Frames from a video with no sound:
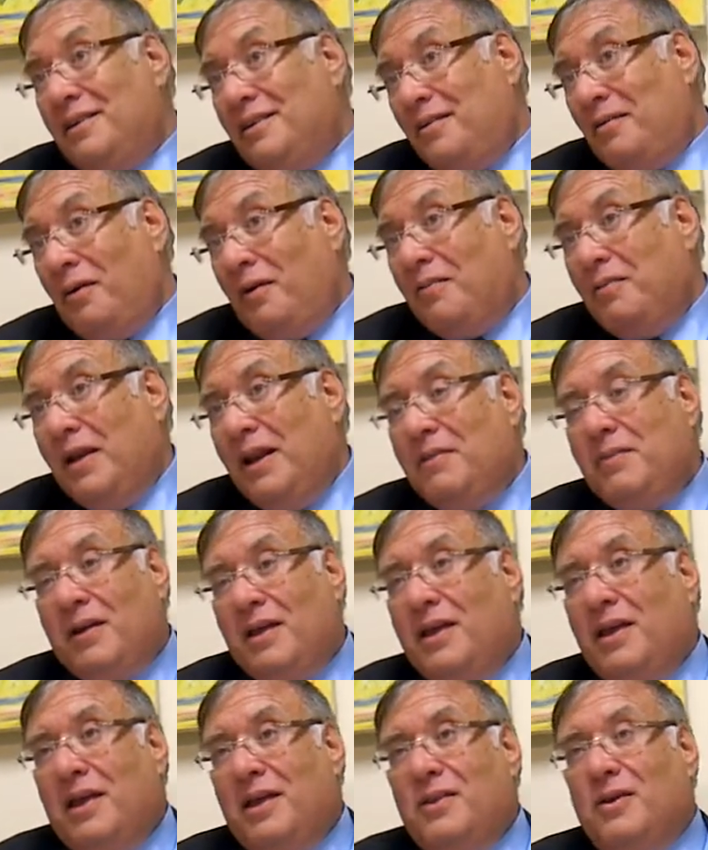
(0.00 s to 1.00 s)
aren't many, but
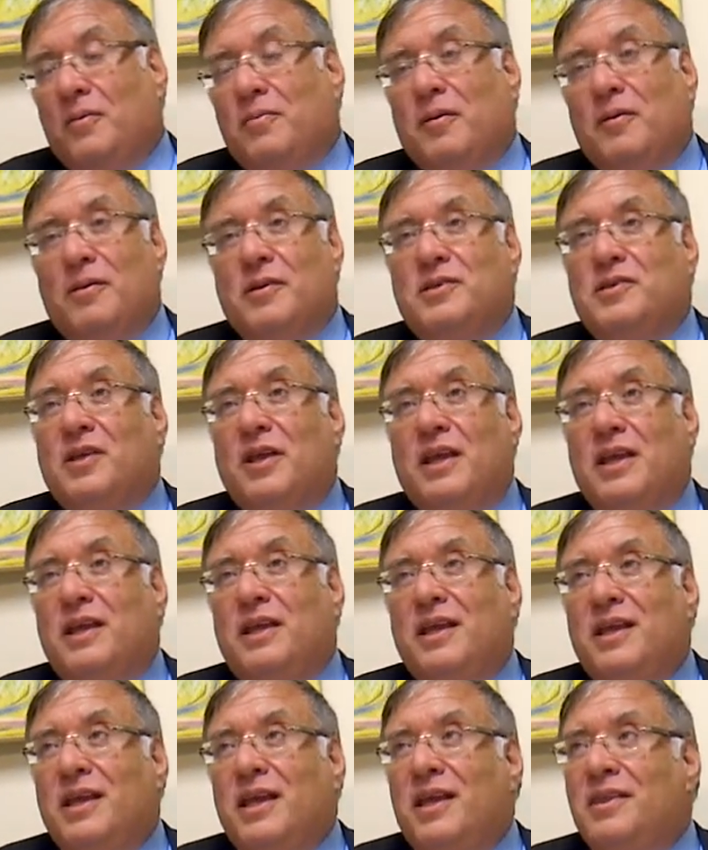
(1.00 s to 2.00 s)
there are people that study.
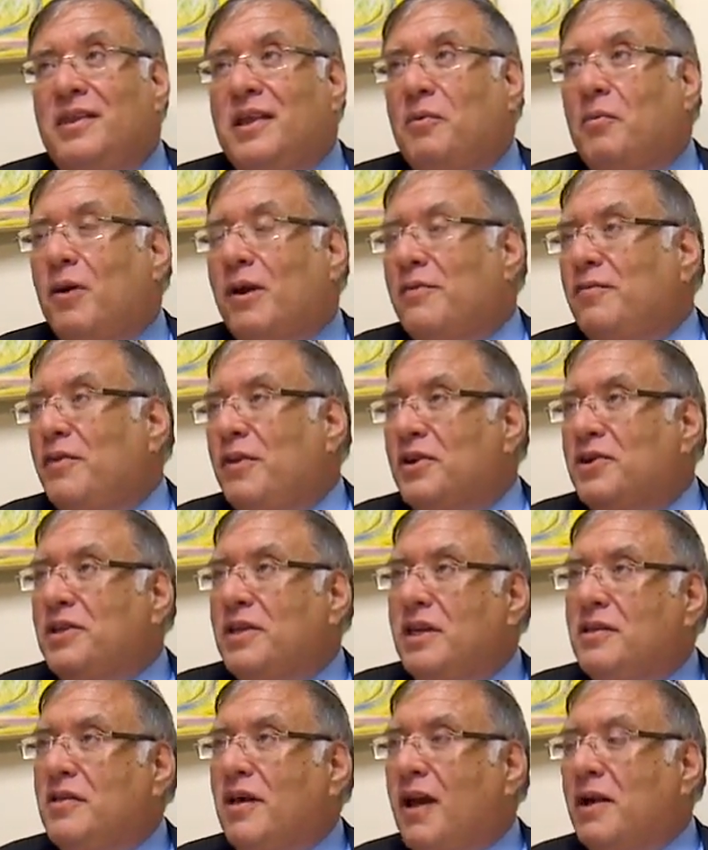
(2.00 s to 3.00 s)
They want to finish the
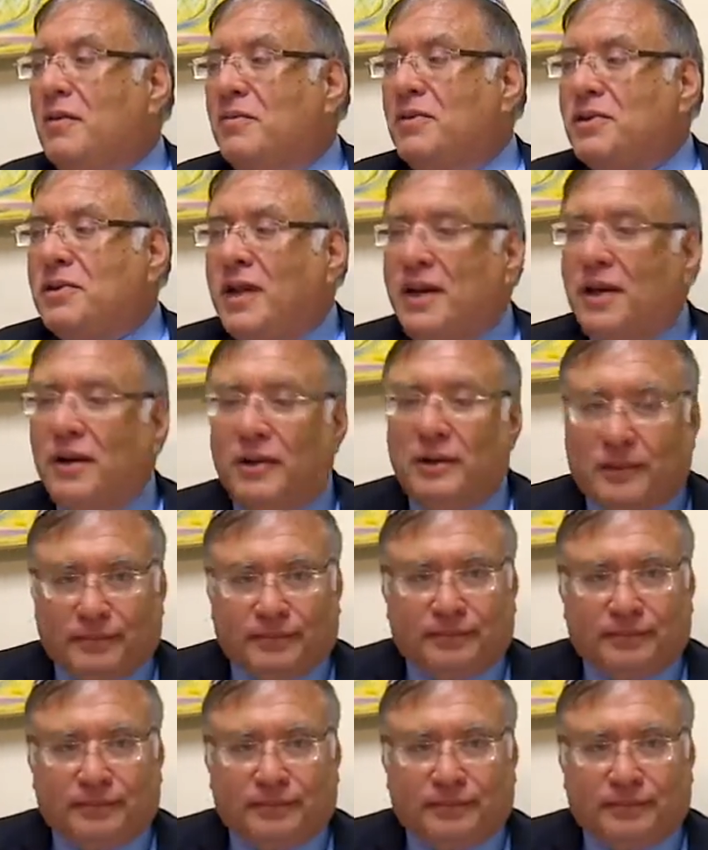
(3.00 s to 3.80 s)
entire Mishnayot.